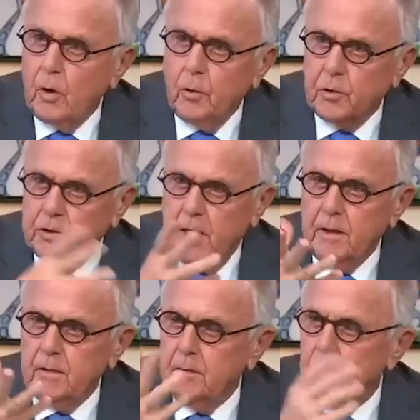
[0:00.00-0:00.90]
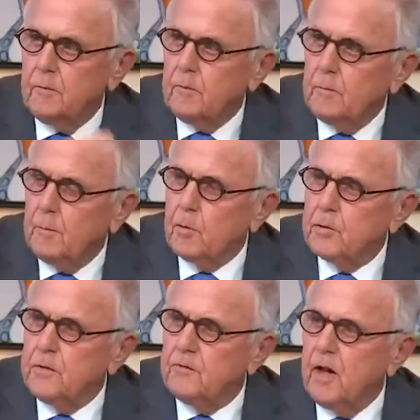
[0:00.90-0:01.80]
if she's positive. You
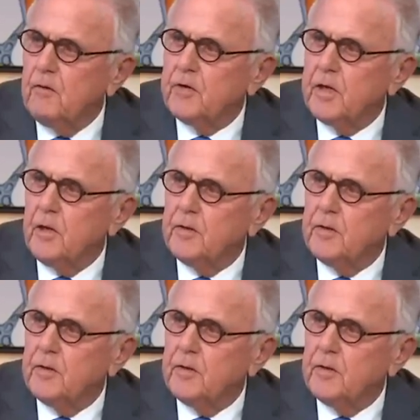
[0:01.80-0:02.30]
yourself have been using